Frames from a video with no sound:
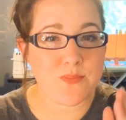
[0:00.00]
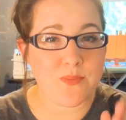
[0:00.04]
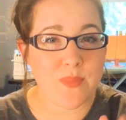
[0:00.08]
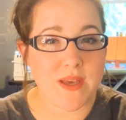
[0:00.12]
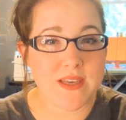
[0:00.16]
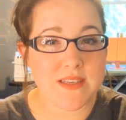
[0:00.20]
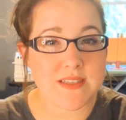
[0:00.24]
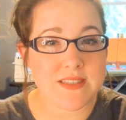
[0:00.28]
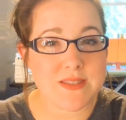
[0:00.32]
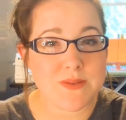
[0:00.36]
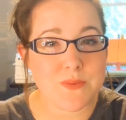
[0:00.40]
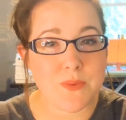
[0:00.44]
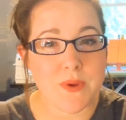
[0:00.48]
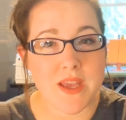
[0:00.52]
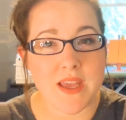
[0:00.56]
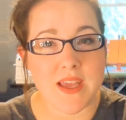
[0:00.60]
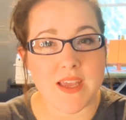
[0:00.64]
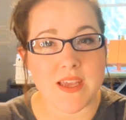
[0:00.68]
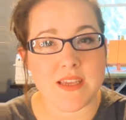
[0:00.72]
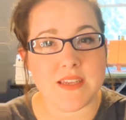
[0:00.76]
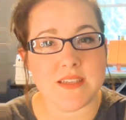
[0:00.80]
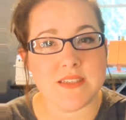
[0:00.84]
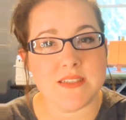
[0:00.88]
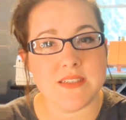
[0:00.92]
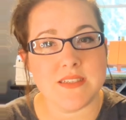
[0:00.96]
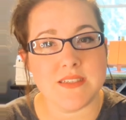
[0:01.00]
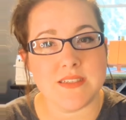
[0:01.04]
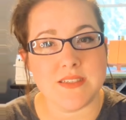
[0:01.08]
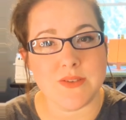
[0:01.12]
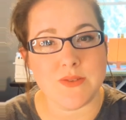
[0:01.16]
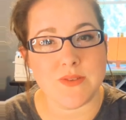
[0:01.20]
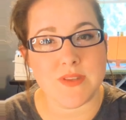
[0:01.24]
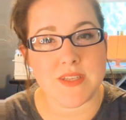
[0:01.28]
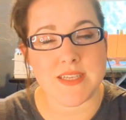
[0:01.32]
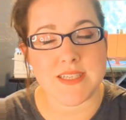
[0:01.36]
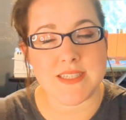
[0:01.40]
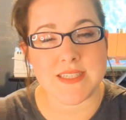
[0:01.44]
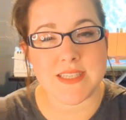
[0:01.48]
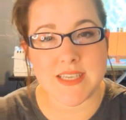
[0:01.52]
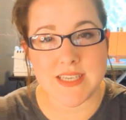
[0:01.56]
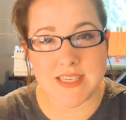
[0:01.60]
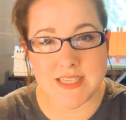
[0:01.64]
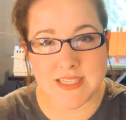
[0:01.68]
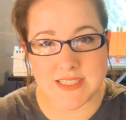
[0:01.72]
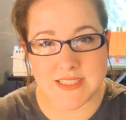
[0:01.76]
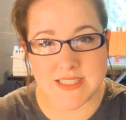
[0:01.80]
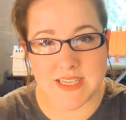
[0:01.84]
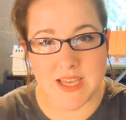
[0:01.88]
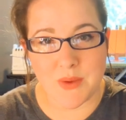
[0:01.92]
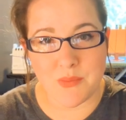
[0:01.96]
best way to do this
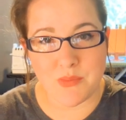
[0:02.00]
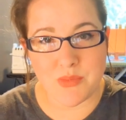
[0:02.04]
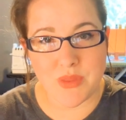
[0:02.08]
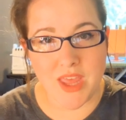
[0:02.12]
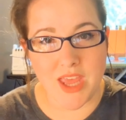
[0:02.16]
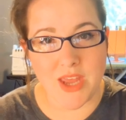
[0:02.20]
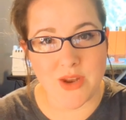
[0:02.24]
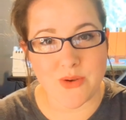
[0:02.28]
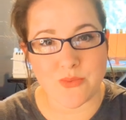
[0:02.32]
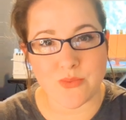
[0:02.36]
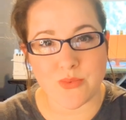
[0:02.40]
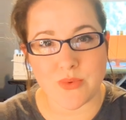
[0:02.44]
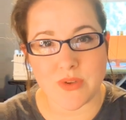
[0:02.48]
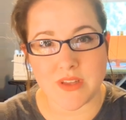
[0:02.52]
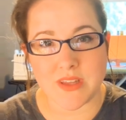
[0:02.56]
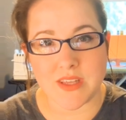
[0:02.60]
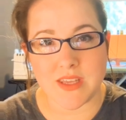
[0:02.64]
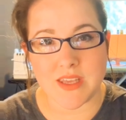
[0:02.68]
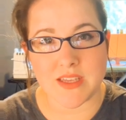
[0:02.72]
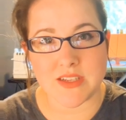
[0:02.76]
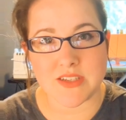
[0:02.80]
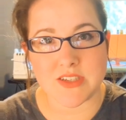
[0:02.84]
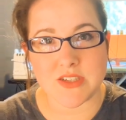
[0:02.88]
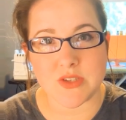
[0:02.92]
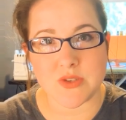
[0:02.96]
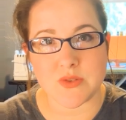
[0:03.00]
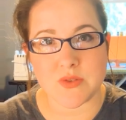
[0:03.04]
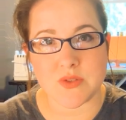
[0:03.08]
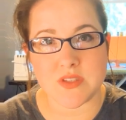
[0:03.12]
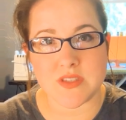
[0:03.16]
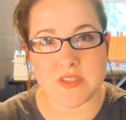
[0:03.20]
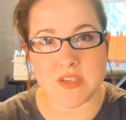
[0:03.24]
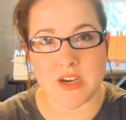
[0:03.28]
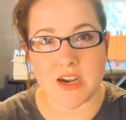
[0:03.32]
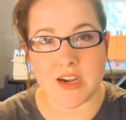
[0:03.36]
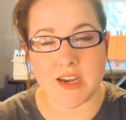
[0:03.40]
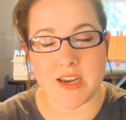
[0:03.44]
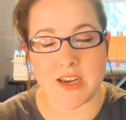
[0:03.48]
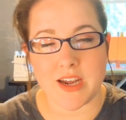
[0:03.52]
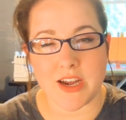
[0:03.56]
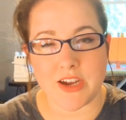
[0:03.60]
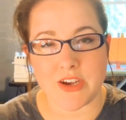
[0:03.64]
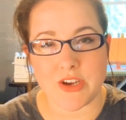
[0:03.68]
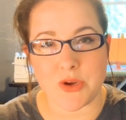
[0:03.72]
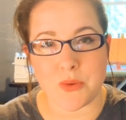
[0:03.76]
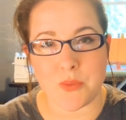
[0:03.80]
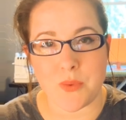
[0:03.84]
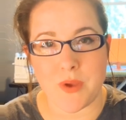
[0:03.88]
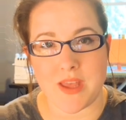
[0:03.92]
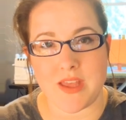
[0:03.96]
in depth and really get you started
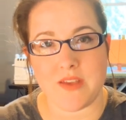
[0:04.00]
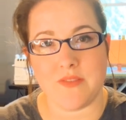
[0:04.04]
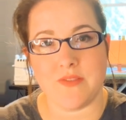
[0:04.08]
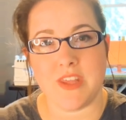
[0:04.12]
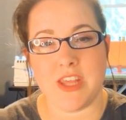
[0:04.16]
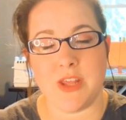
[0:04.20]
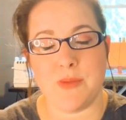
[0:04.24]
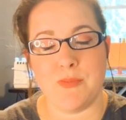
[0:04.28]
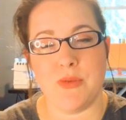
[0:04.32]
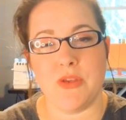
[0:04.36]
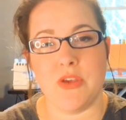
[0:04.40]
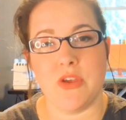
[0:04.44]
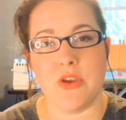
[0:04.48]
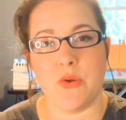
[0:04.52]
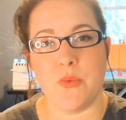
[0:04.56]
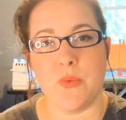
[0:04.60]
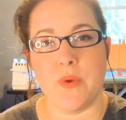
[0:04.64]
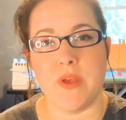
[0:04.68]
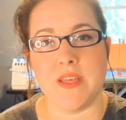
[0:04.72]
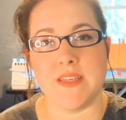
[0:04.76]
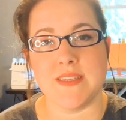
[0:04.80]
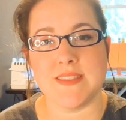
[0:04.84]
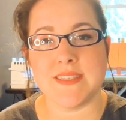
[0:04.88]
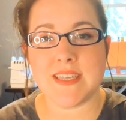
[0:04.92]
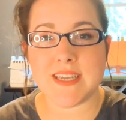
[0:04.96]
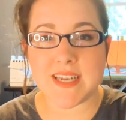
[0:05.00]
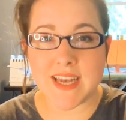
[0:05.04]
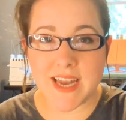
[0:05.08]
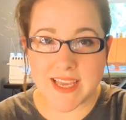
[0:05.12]
on your way of keeping your wigs